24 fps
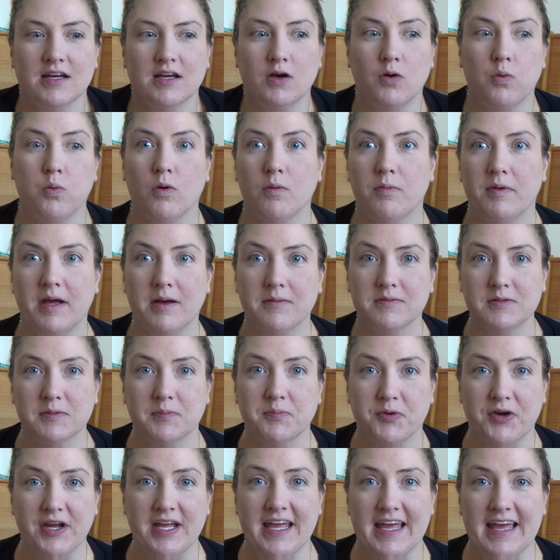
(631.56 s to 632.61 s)
We'll be able to
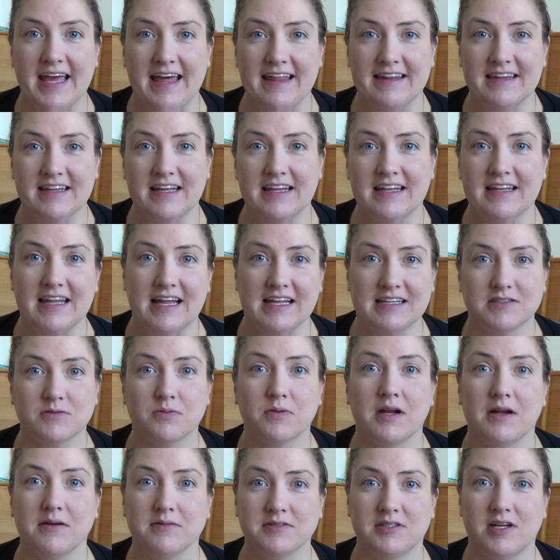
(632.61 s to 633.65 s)
bring it, and then that's
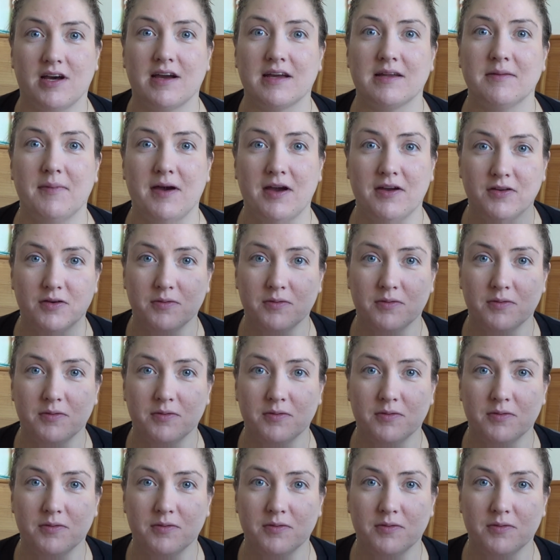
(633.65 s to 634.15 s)
what I was talking about.